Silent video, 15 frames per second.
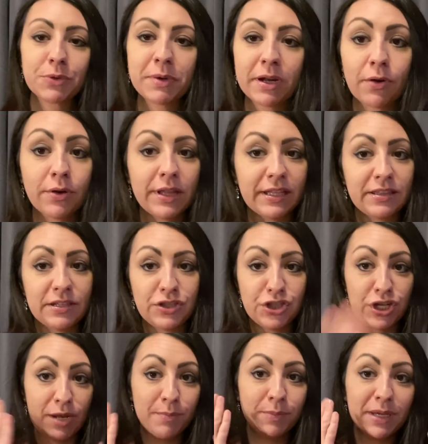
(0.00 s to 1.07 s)
when I go like to the
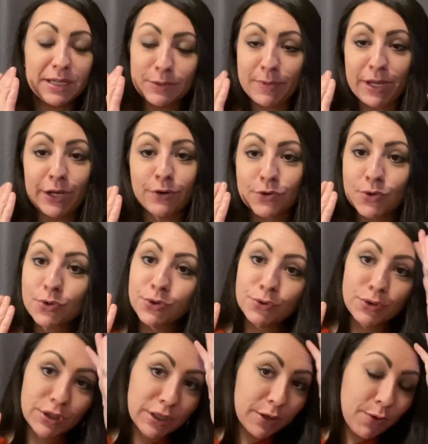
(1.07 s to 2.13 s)
gym, because my ears are
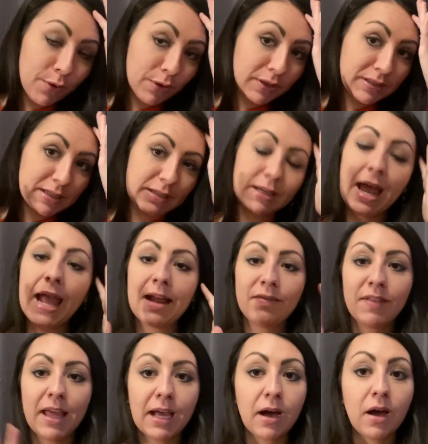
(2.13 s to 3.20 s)
usually cold, because it's kind of
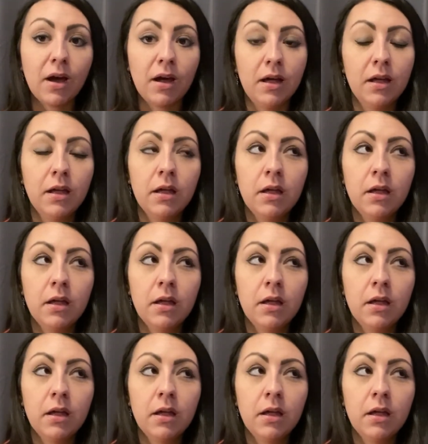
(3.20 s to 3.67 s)
like a